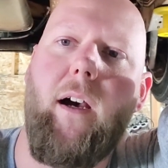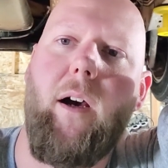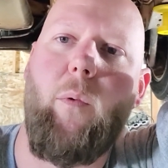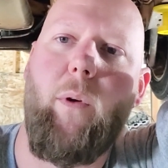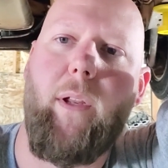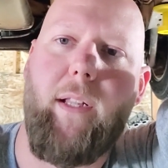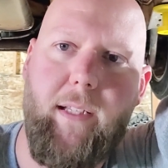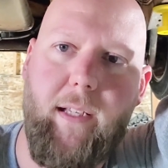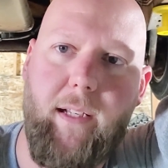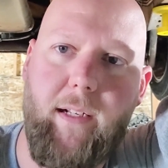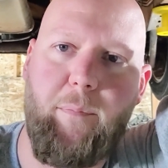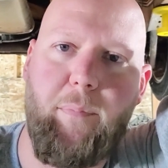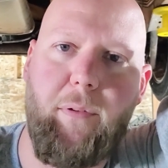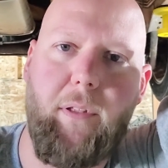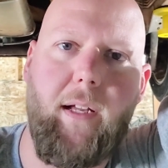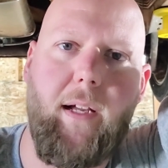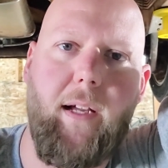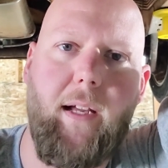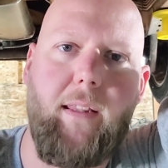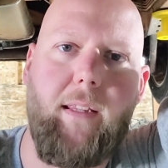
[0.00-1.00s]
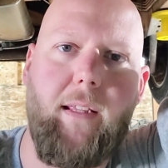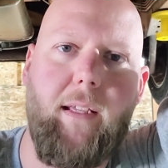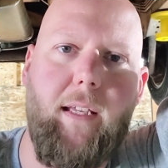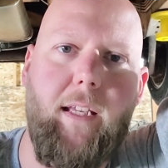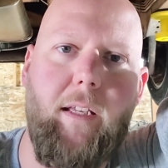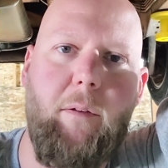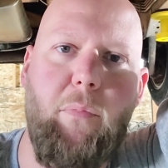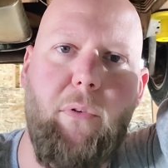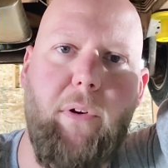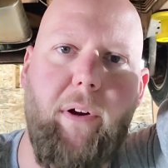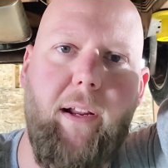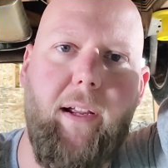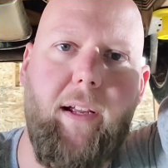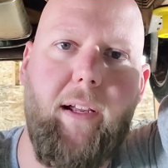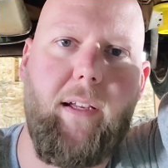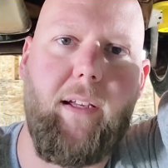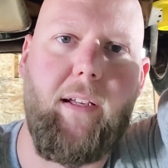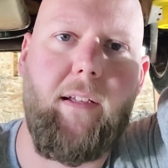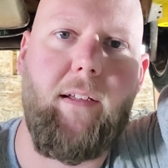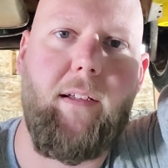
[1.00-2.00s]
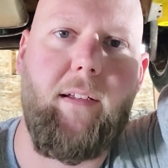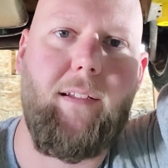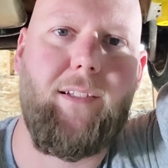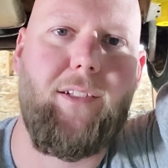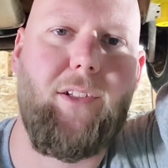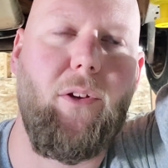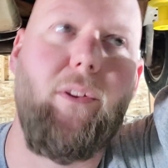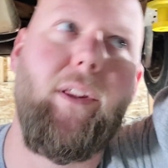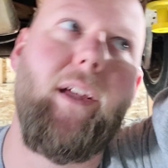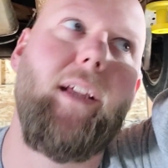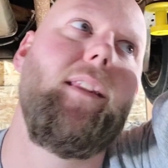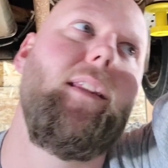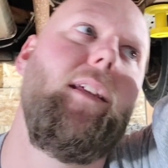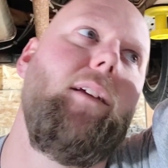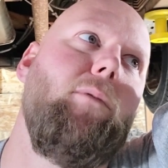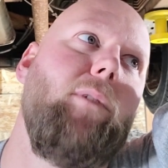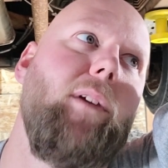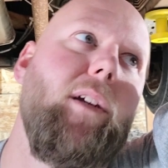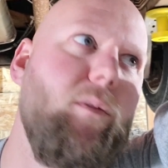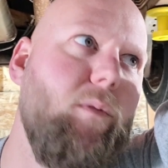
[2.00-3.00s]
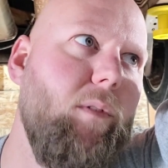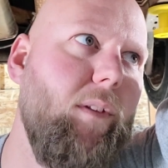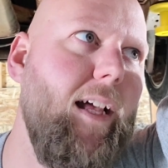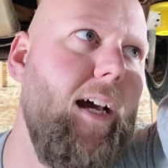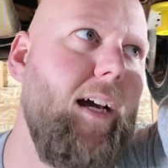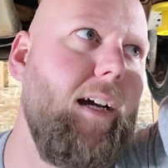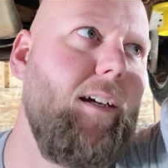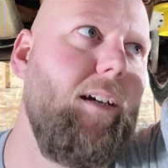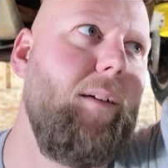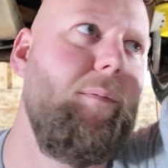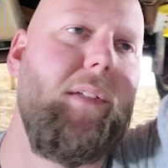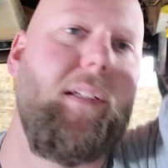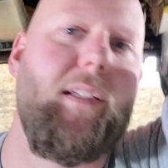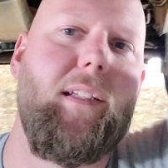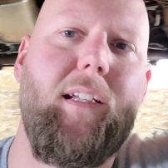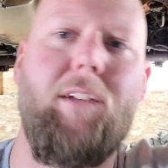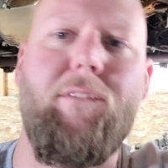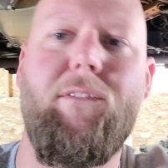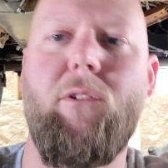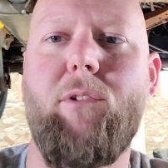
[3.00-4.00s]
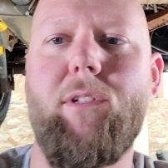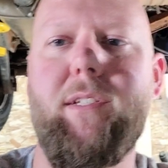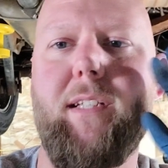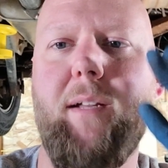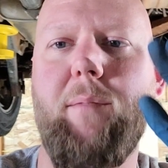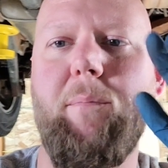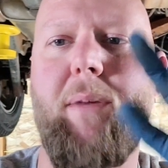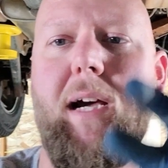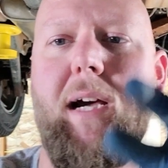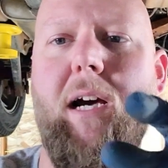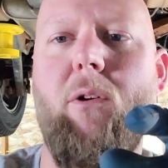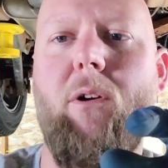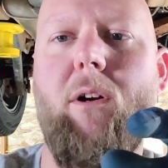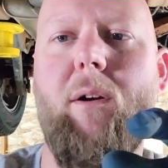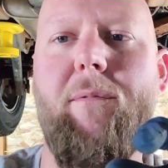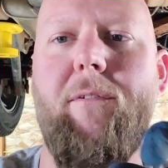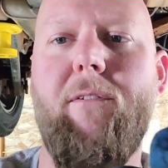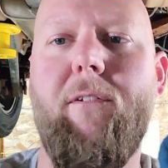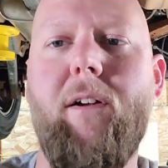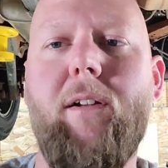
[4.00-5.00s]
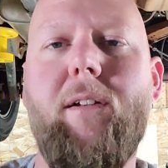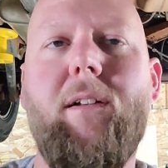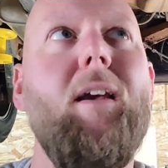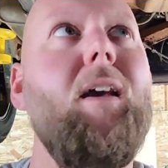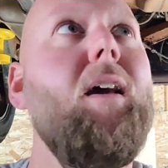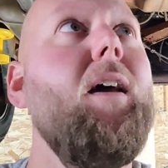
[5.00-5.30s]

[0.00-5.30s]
we did apply the e-brake so that the rears would lock up to see if it would send power up front,